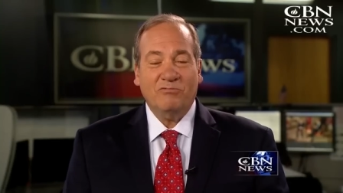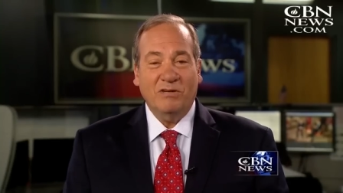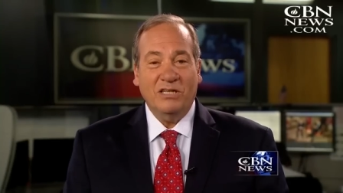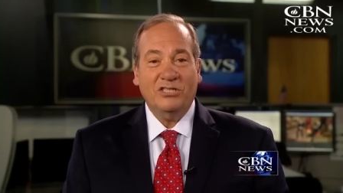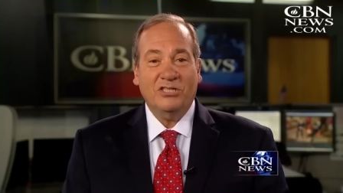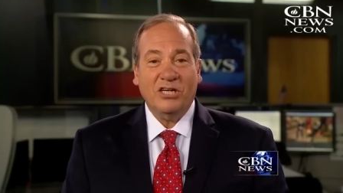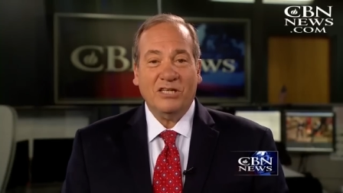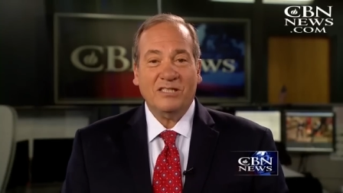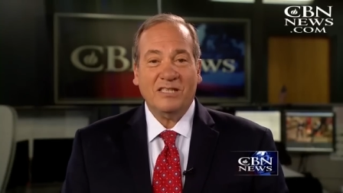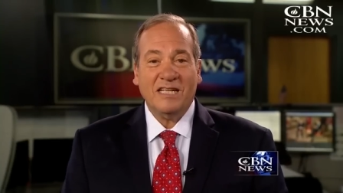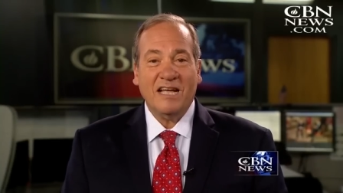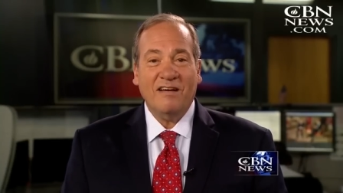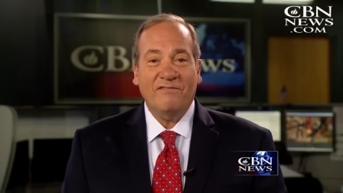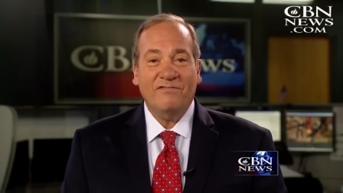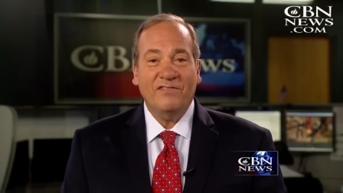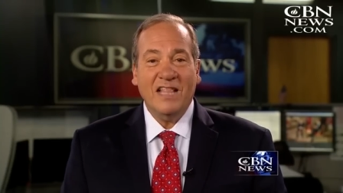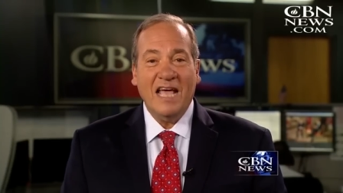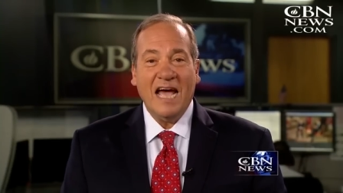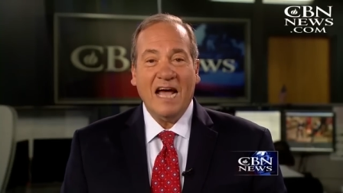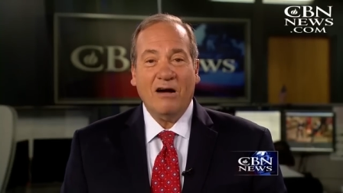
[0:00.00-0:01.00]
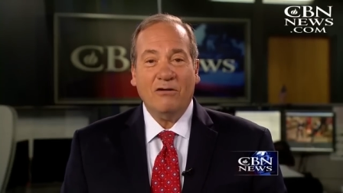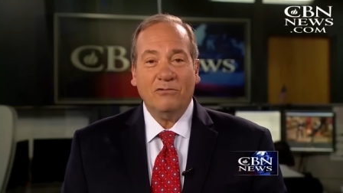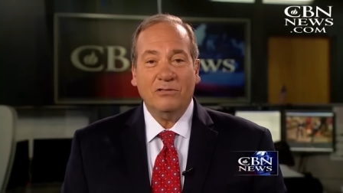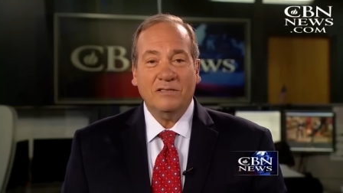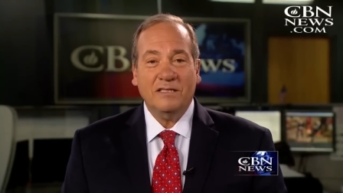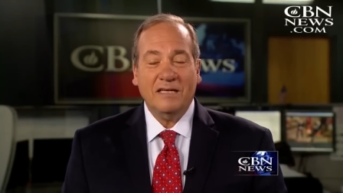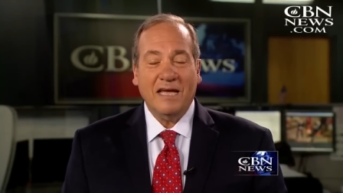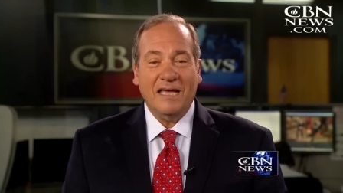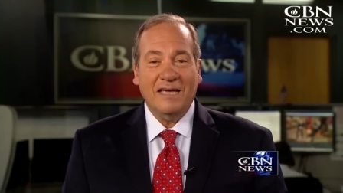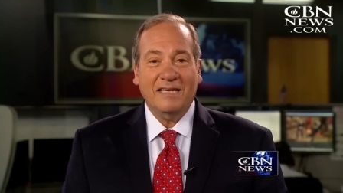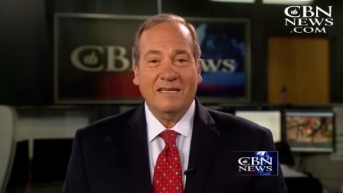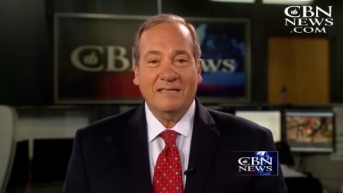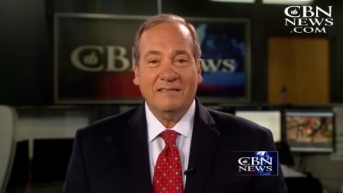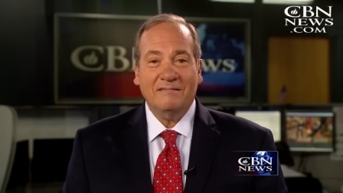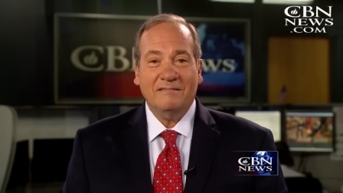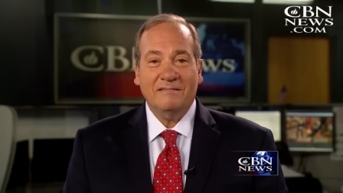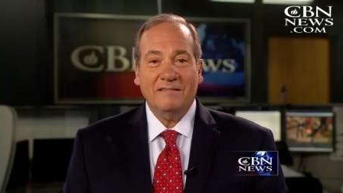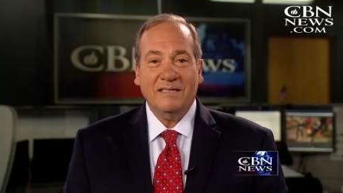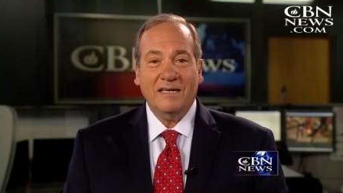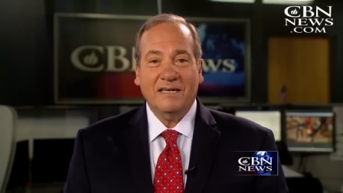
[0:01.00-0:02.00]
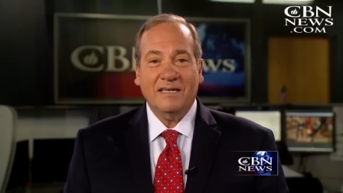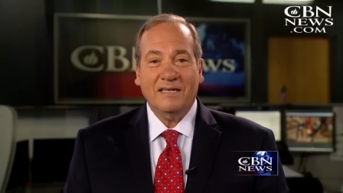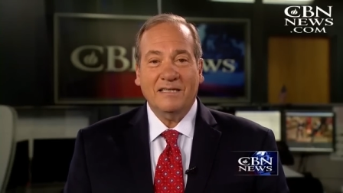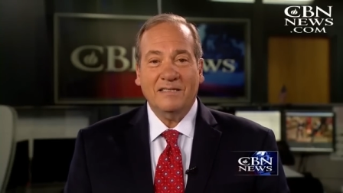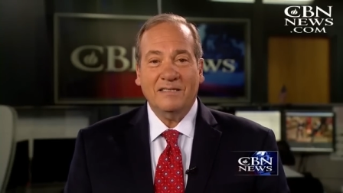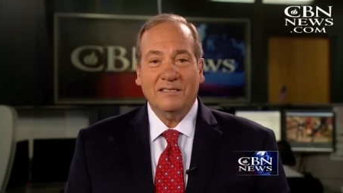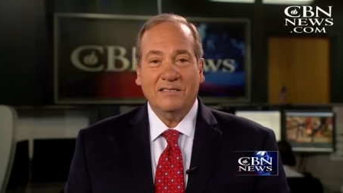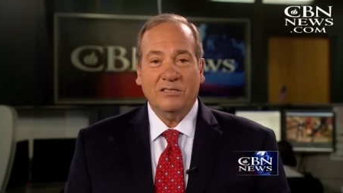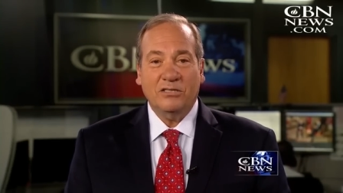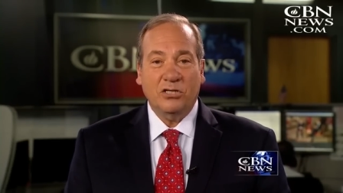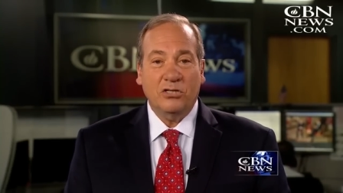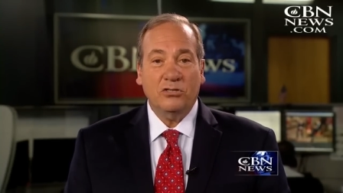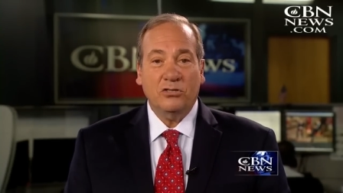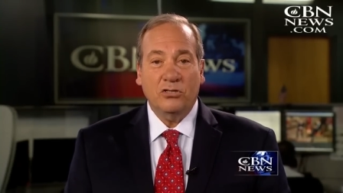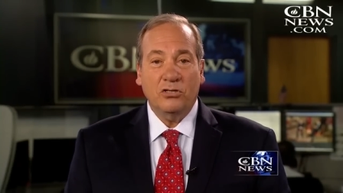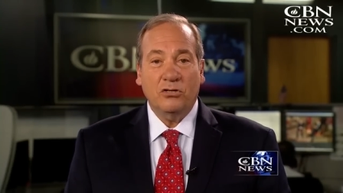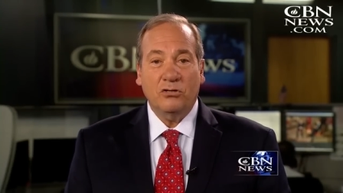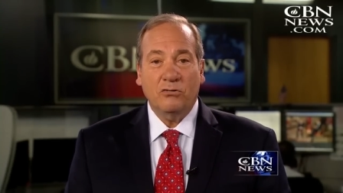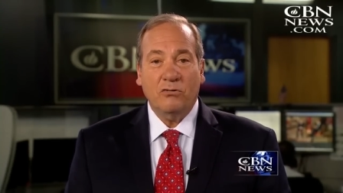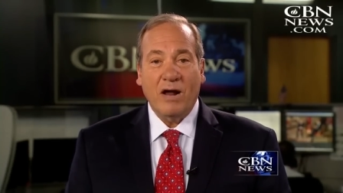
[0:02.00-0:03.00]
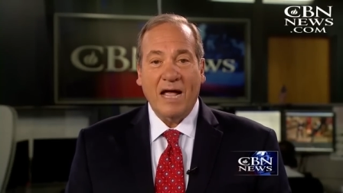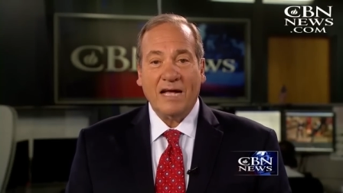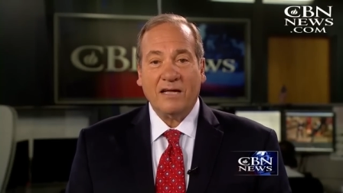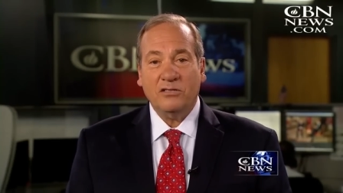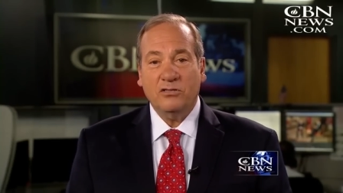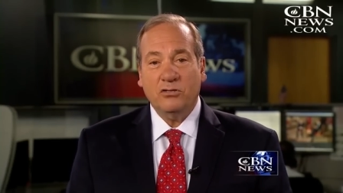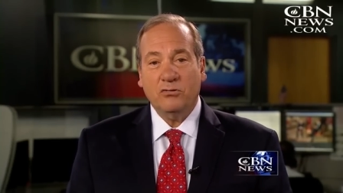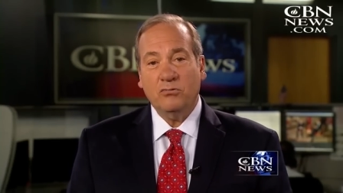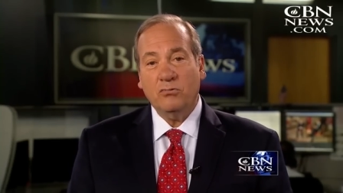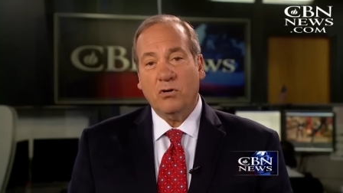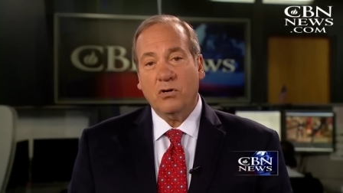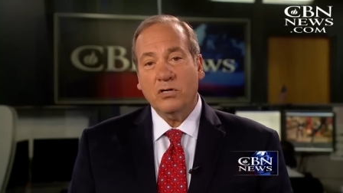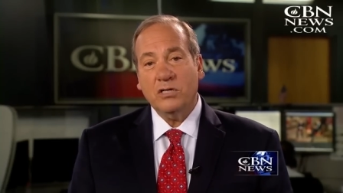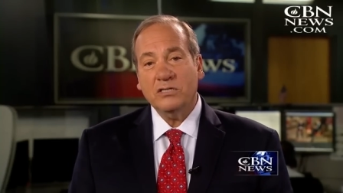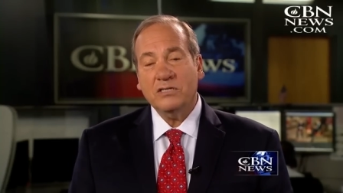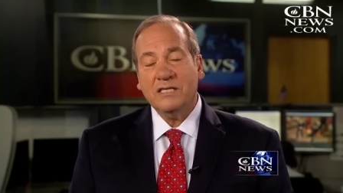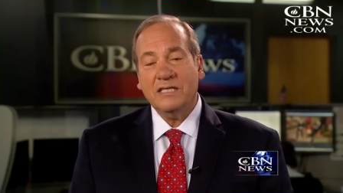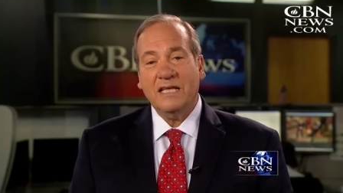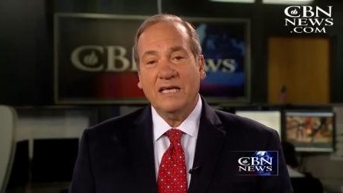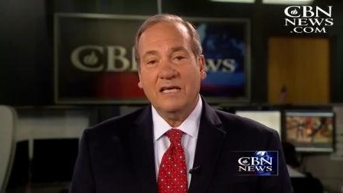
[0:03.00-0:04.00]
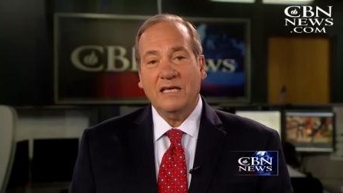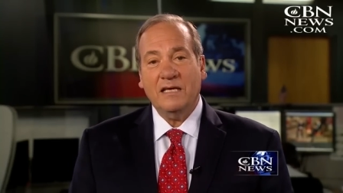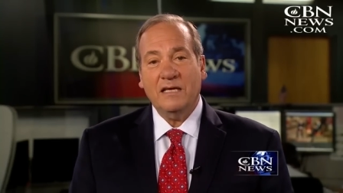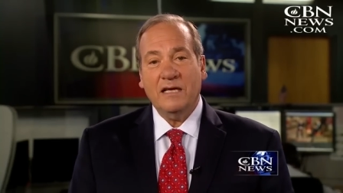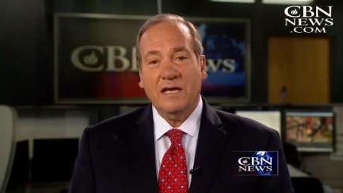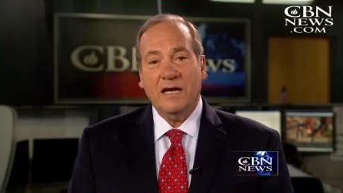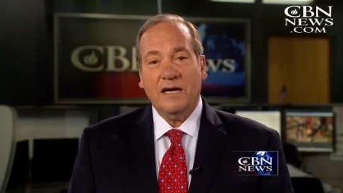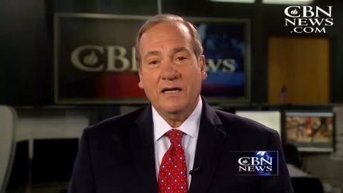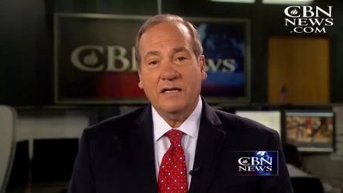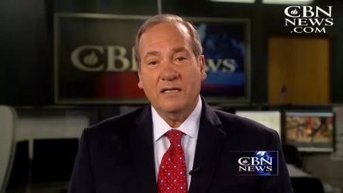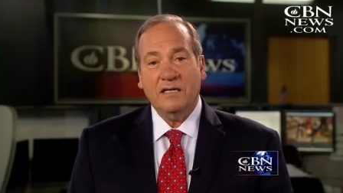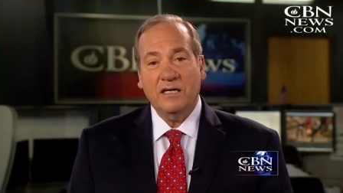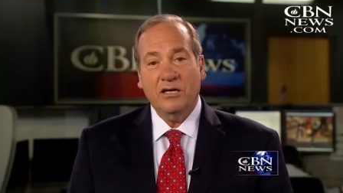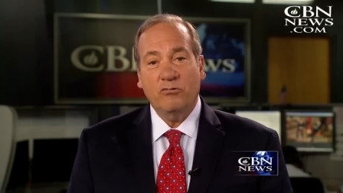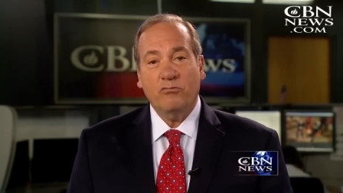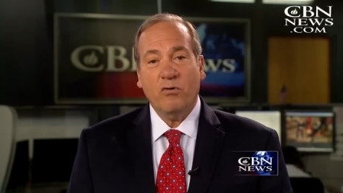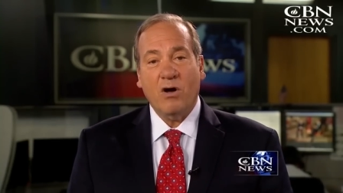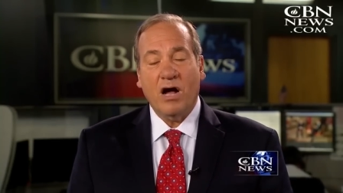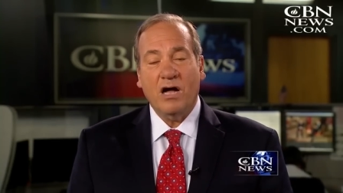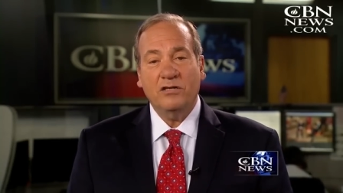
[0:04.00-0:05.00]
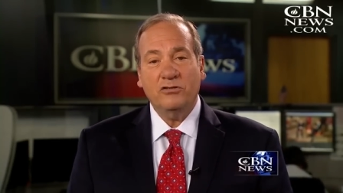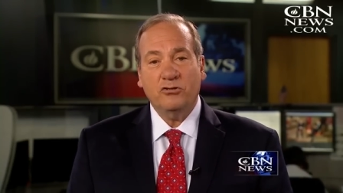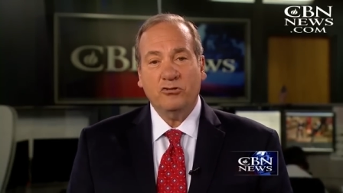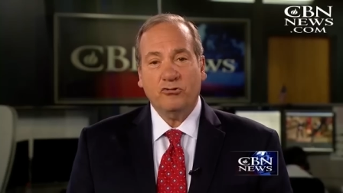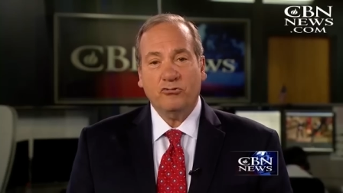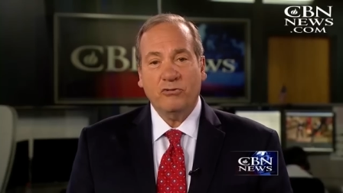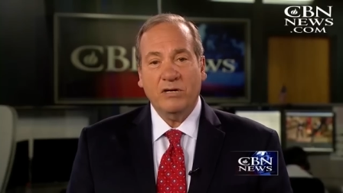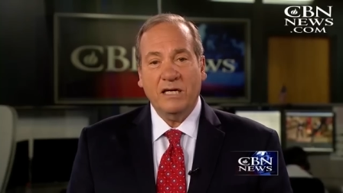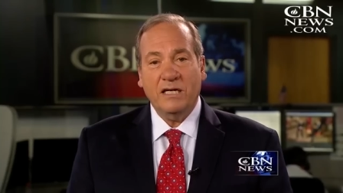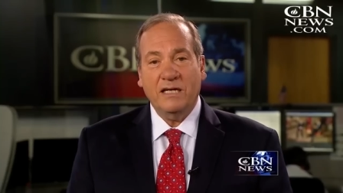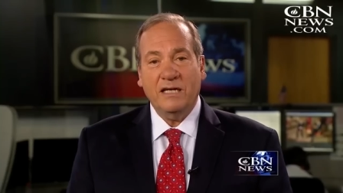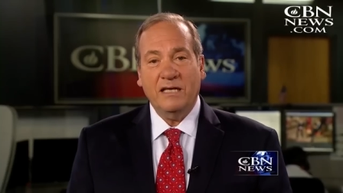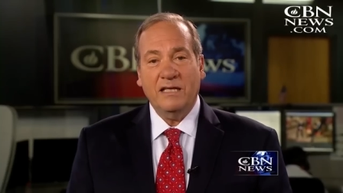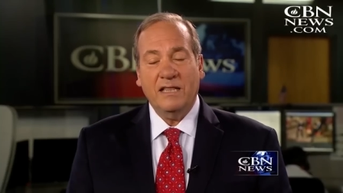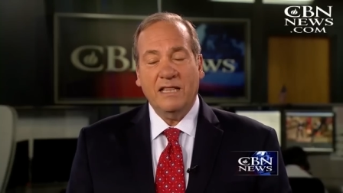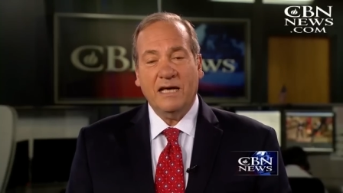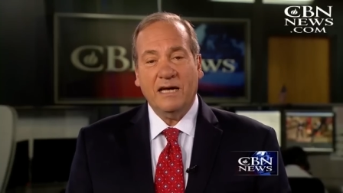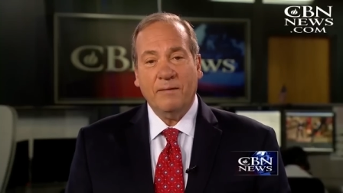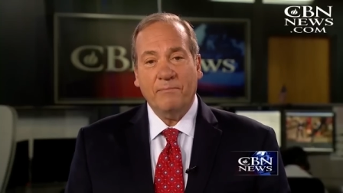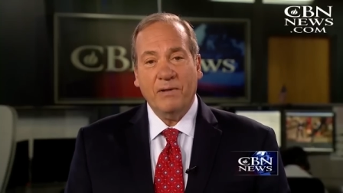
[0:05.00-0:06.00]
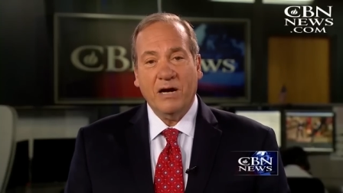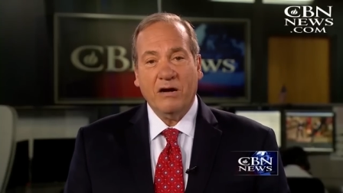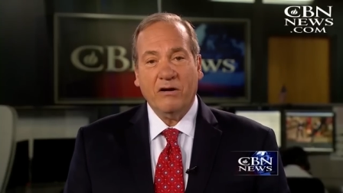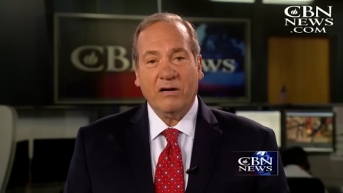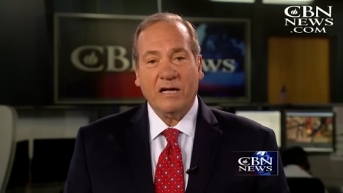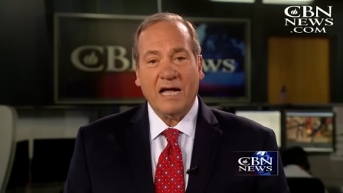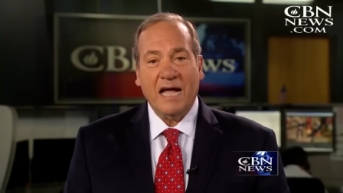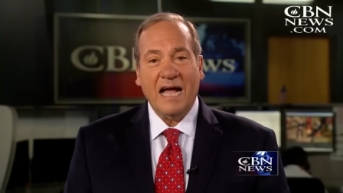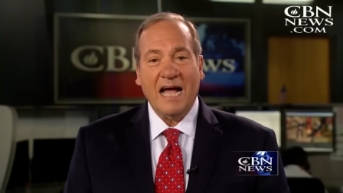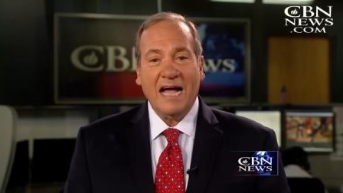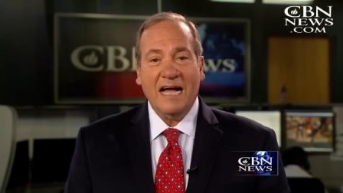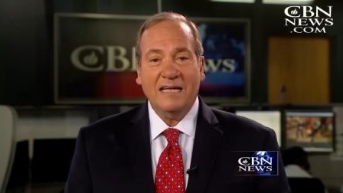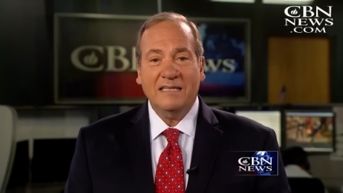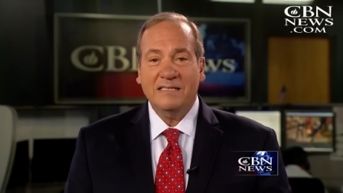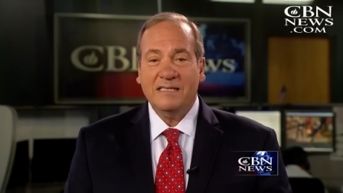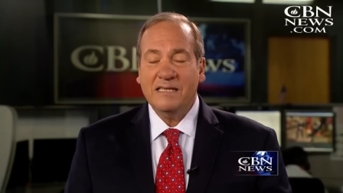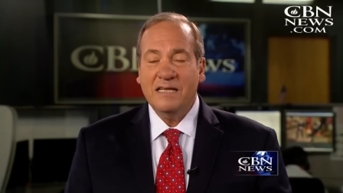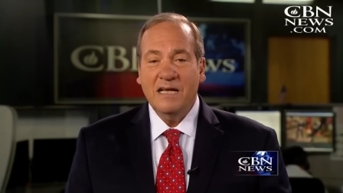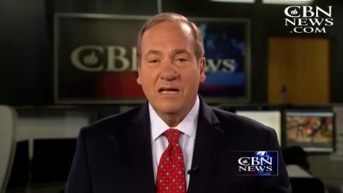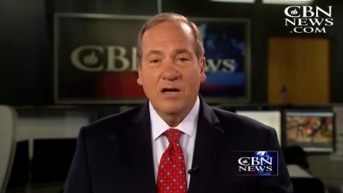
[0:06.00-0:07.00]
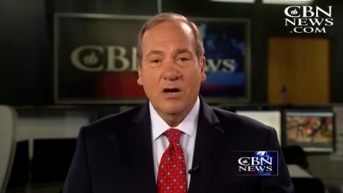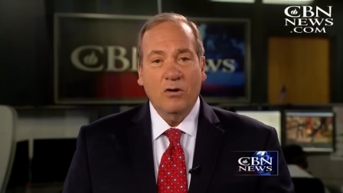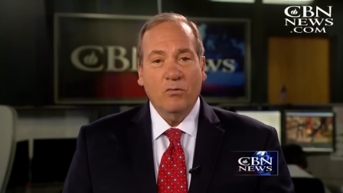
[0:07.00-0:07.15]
we just have now taken to direct towards the Iran treaty that America has.